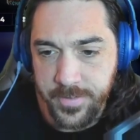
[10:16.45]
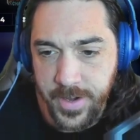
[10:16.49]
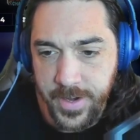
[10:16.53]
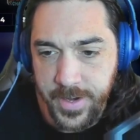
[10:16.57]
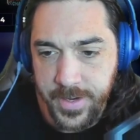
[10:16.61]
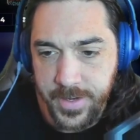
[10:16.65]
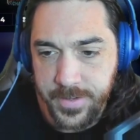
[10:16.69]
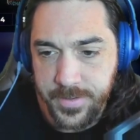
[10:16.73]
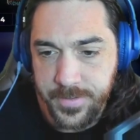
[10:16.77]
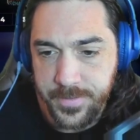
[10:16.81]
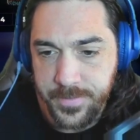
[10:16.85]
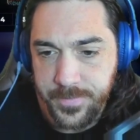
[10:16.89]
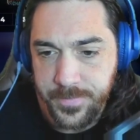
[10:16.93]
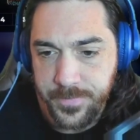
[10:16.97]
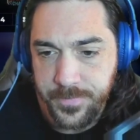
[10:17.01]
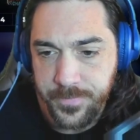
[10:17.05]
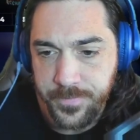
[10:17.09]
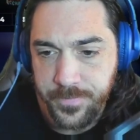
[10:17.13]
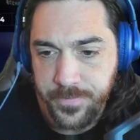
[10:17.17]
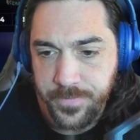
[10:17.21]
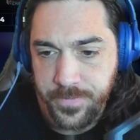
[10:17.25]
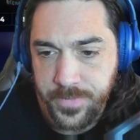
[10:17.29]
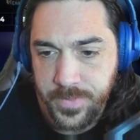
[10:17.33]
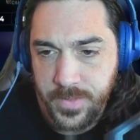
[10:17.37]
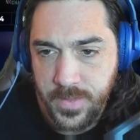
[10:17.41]
right?
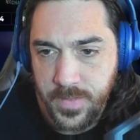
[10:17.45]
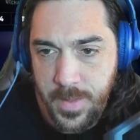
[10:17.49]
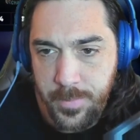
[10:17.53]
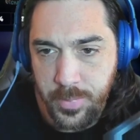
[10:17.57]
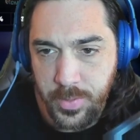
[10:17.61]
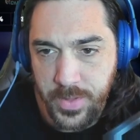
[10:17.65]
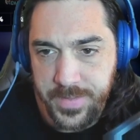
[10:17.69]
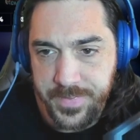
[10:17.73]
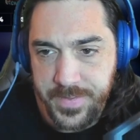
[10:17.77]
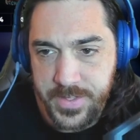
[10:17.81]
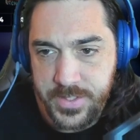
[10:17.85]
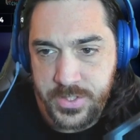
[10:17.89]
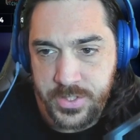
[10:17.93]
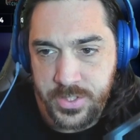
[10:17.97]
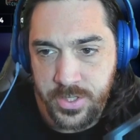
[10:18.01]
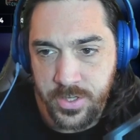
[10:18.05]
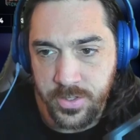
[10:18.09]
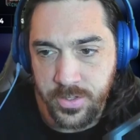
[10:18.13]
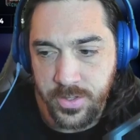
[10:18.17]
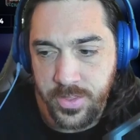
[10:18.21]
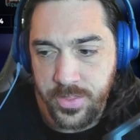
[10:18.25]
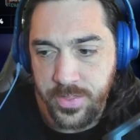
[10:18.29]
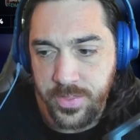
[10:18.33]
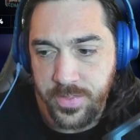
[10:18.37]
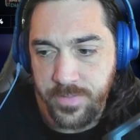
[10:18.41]
They played this
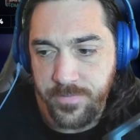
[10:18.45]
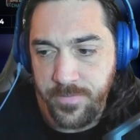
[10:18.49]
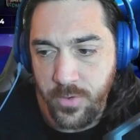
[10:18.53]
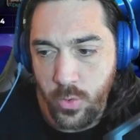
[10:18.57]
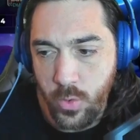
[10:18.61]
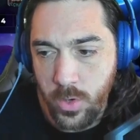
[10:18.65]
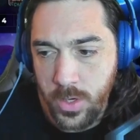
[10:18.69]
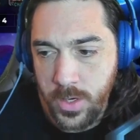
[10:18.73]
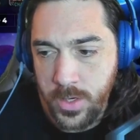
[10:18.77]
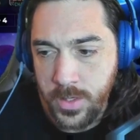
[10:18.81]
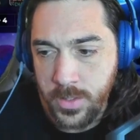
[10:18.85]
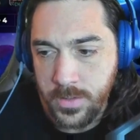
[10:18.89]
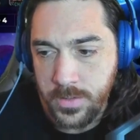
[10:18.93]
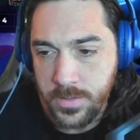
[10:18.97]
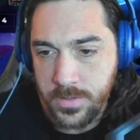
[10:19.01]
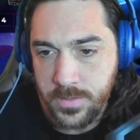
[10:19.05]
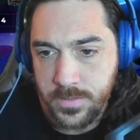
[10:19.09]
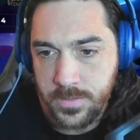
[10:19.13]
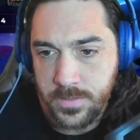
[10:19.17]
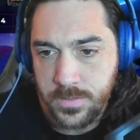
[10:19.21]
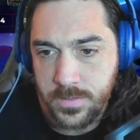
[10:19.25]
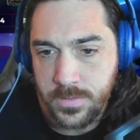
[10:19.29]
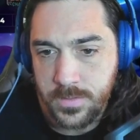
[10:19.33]
turn 4.